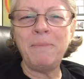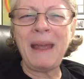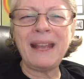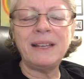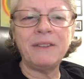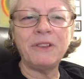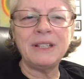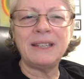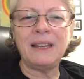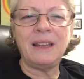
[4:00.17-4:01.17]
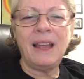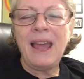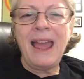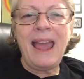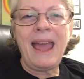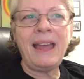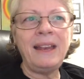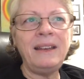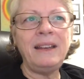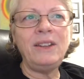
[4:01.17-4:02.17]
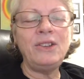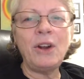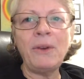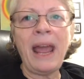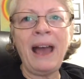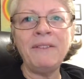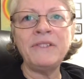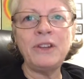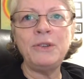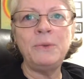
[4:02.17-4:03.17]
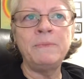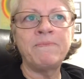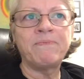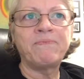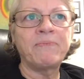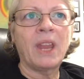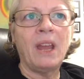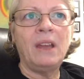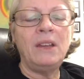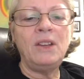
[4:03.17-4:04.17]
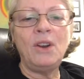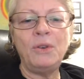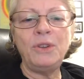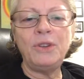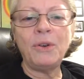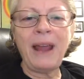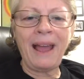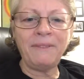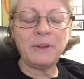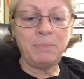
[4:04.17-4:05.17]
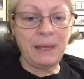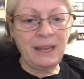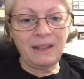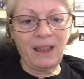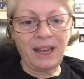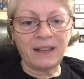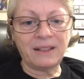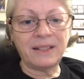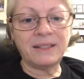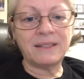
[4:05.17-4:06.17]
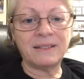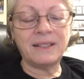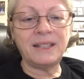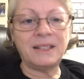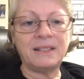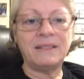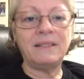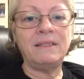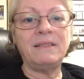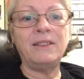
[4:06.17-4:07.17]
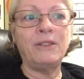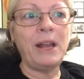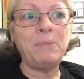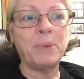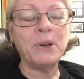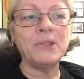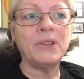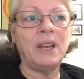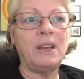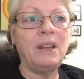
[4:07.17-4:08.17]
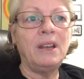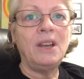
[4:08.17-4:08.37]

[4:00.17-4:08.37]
make a difference. And you don't have to, you don't have to be like this great person.